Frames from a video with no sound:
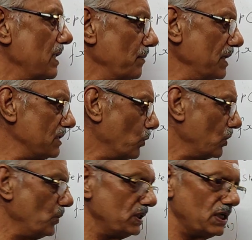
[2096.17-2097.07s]
That means
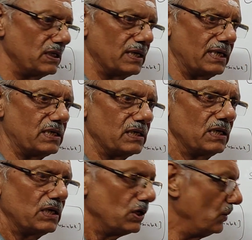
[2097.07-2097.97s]
what, within
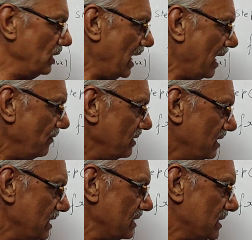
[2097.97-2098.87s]
that you will
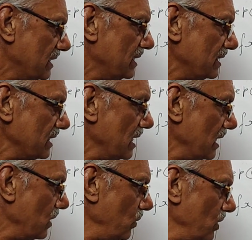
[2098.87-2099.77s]
have this series.
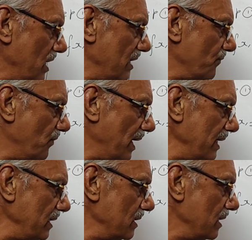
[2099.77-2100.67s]
Now you can
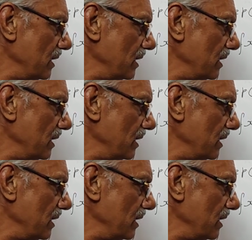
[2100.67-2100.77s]
find